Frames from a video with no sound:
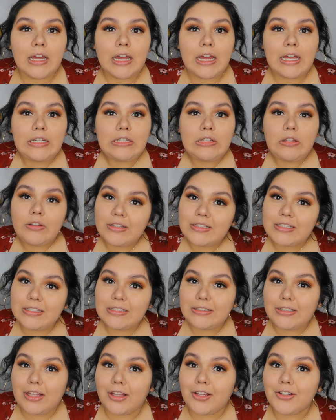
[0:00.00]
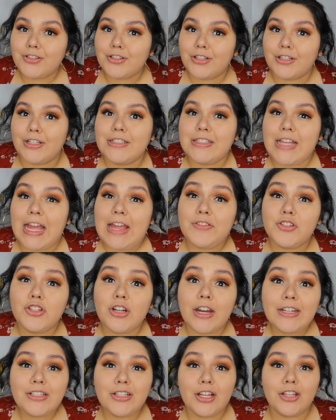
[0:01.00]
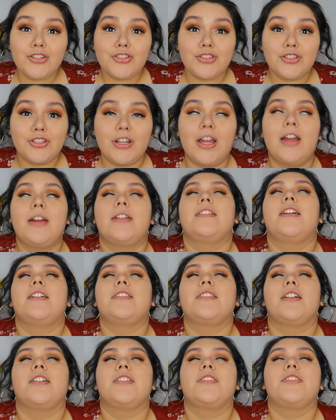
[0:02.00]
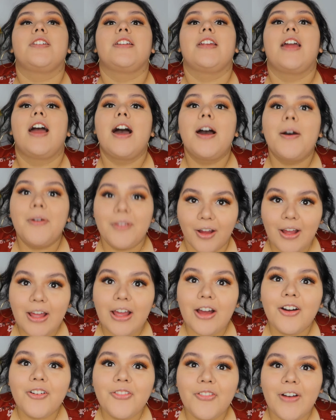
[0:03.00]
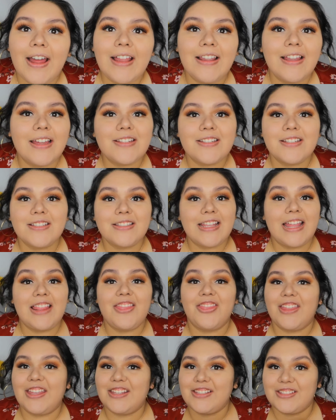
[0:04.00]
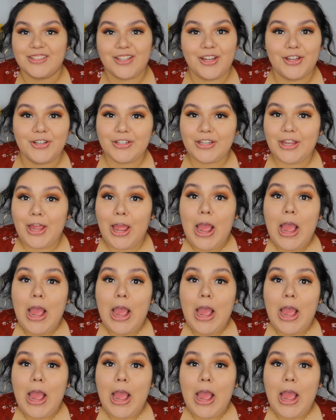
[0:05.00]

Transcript: I know this isn't Dollar Tree because I've tried Dollar Tree, not Dollar Tree, e.l.f. eyelashes, and they suck.